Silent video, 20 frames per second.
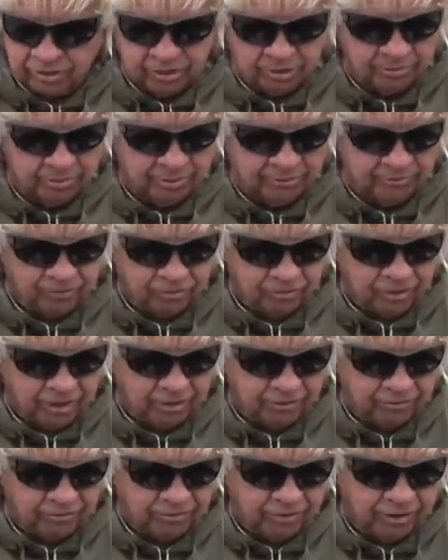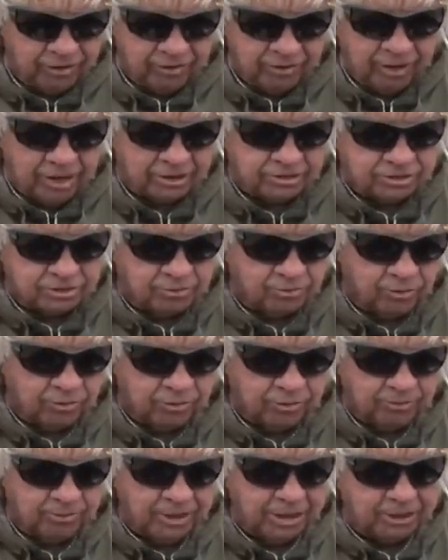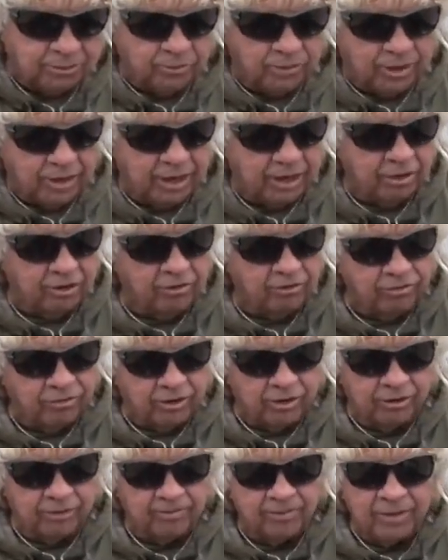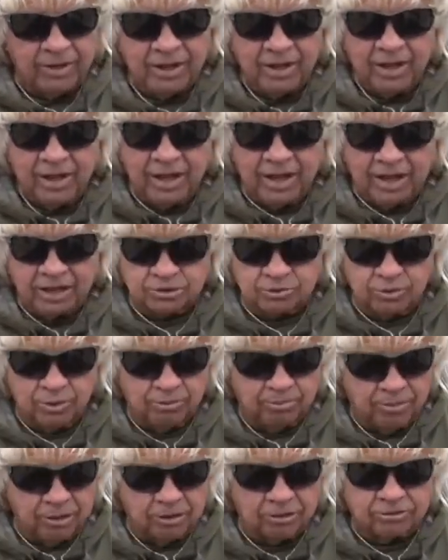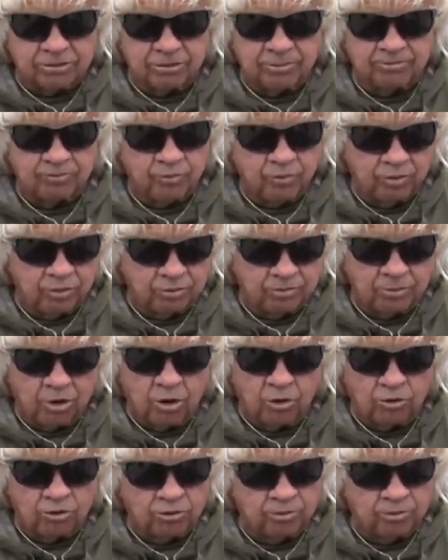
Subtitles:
a little bit of a grinder there, notched them where the bait would hang on there. As we built them, we'd mold